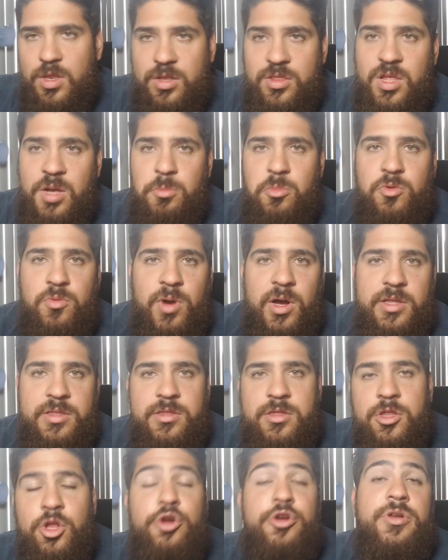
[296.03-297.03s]
number one,
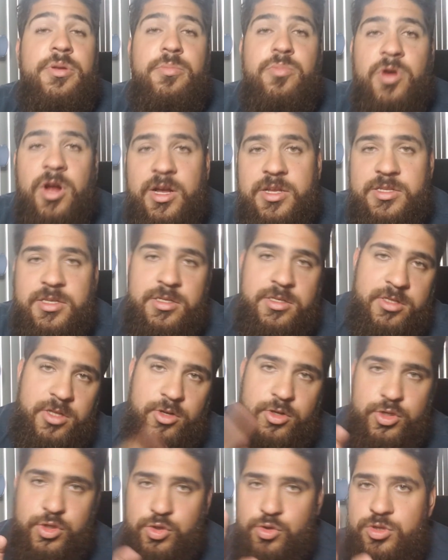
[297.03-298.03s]
learning process.
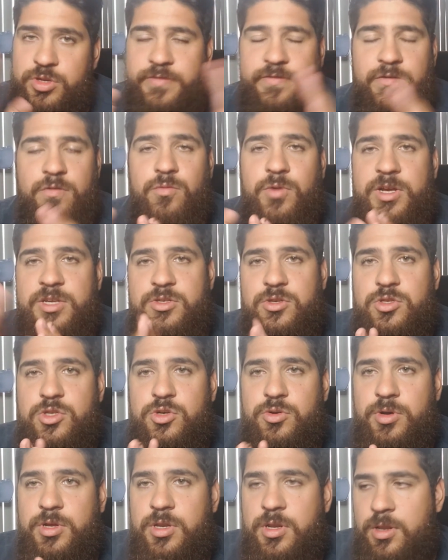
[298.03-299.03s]
There's two different ways to
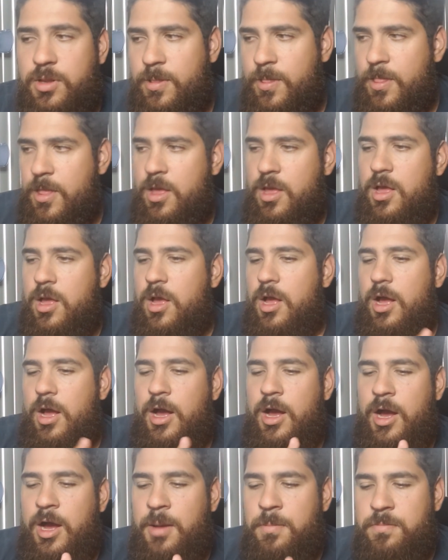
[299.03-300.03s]
do it.
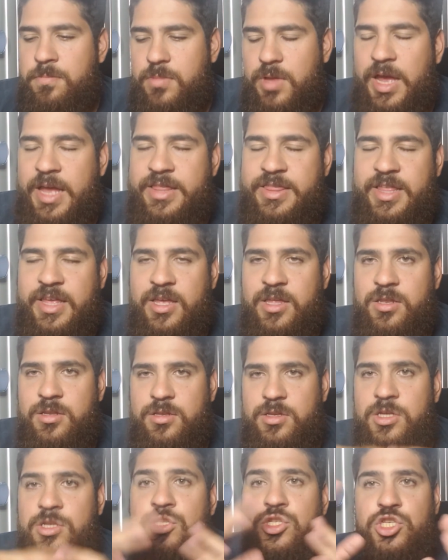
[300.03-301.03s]
And then
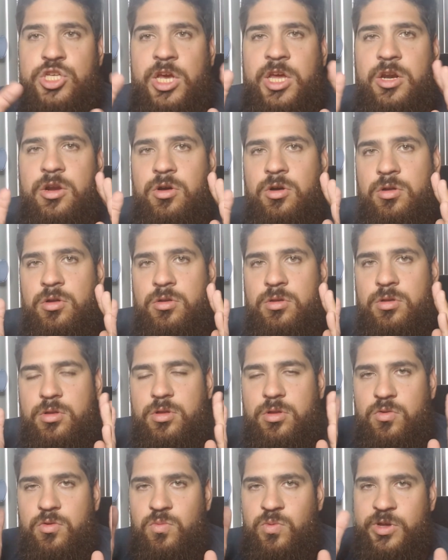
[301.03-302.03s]
in general,
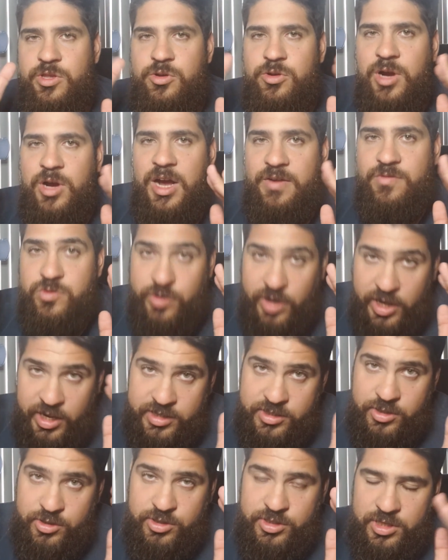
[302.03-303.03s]
what you have to
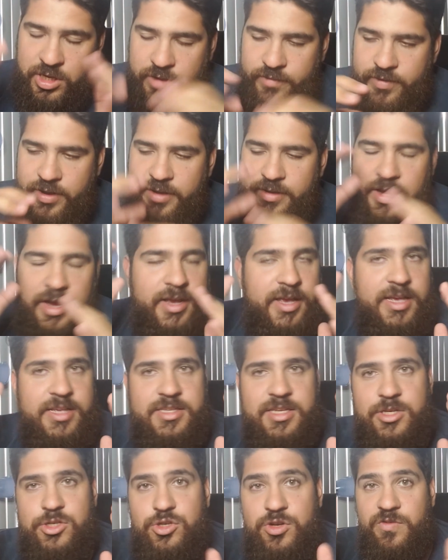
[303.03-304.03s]
ask yourself, I
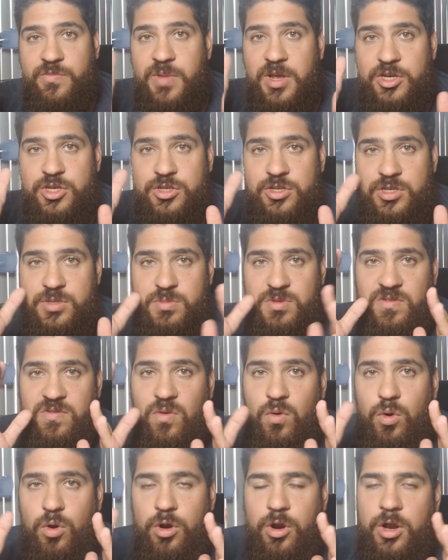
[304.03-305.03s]
guess I have mentioned this
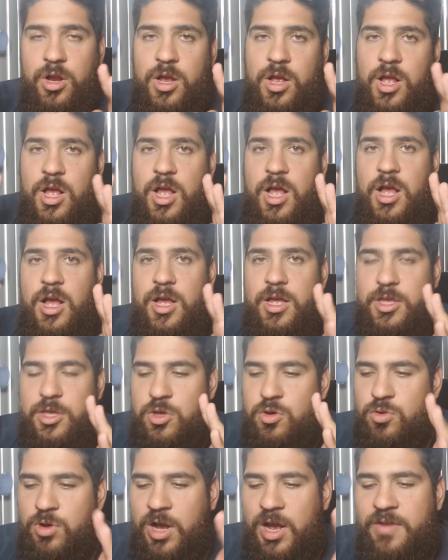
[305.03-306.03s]
before,
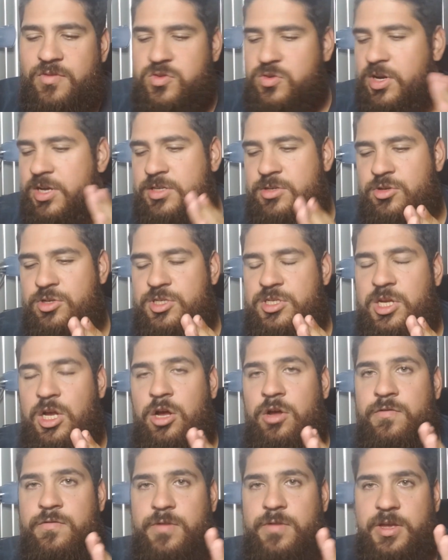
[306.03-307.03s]
you have to ask
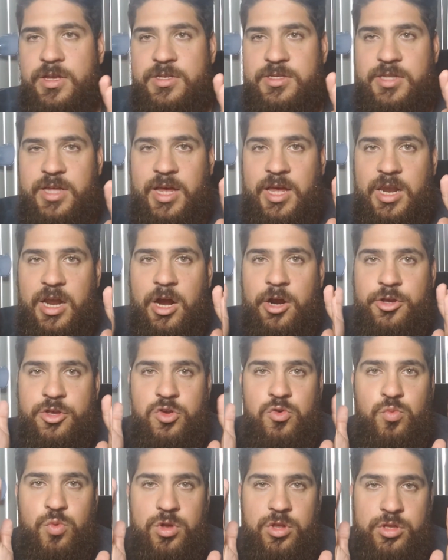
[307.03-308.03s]
yourself is that, are
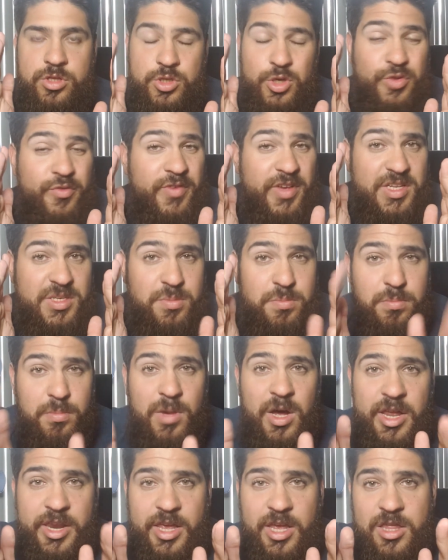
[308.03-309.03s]
you willing to invest
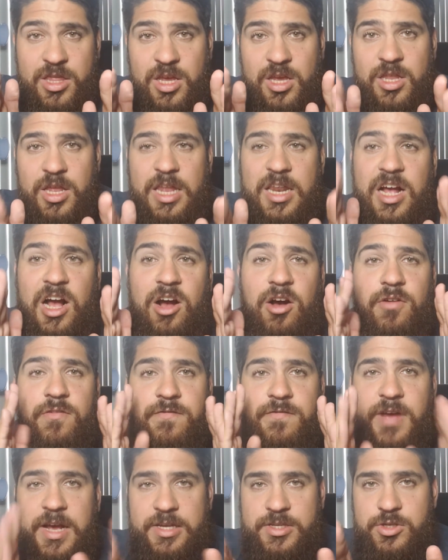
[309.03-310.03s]
money in it, and how
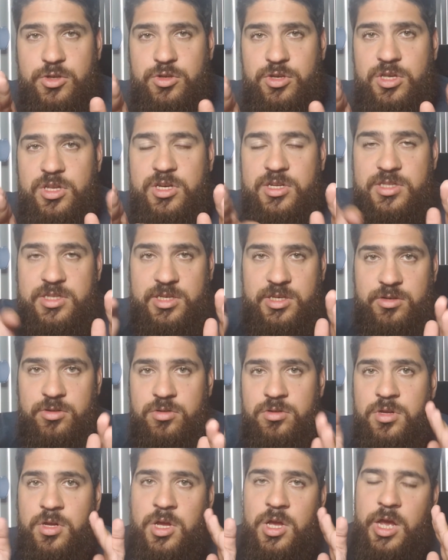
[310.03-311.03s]
fast you need a
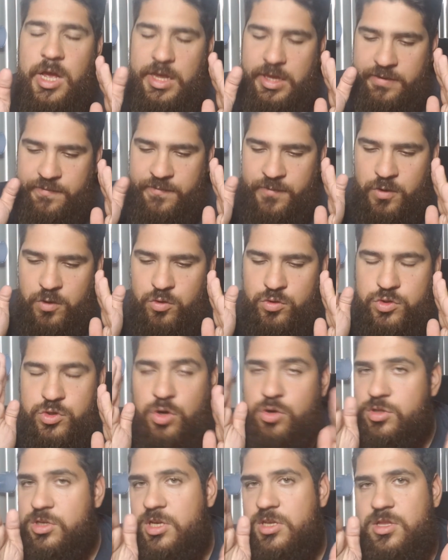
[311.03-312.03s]
deal? If you
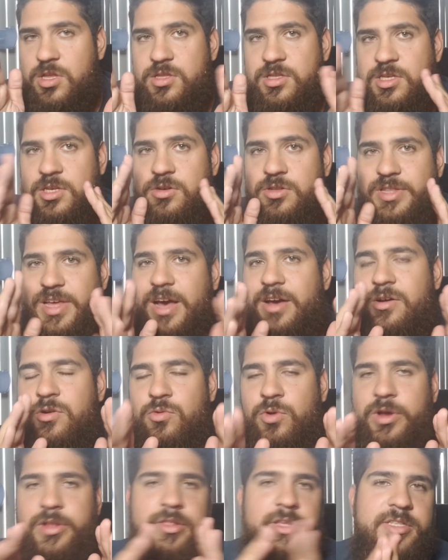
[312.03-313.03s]
don't need the deal that
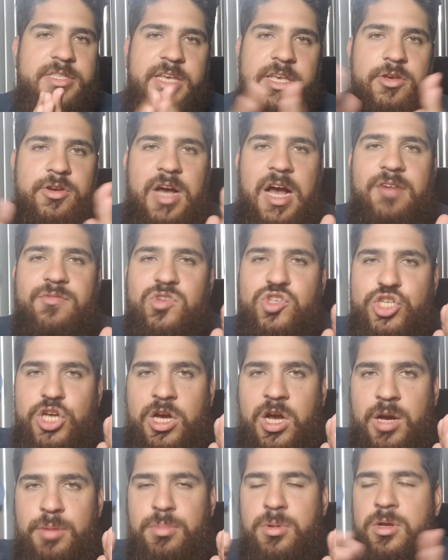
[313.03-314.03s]
quick, let's say you have a
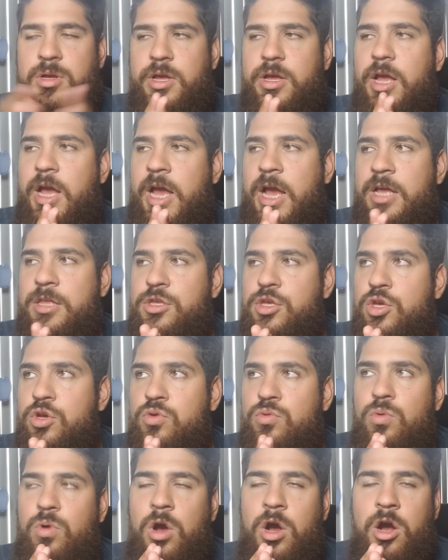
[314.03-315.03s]
job and
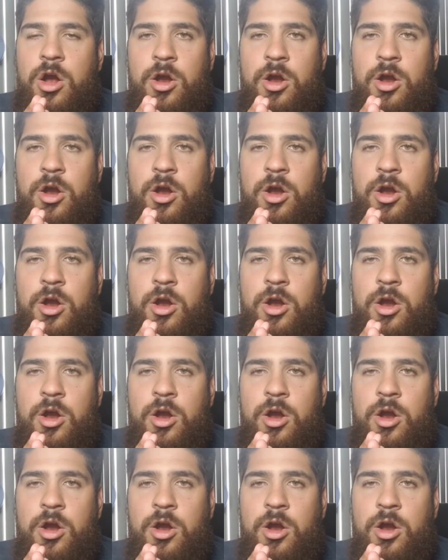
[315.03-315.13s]
you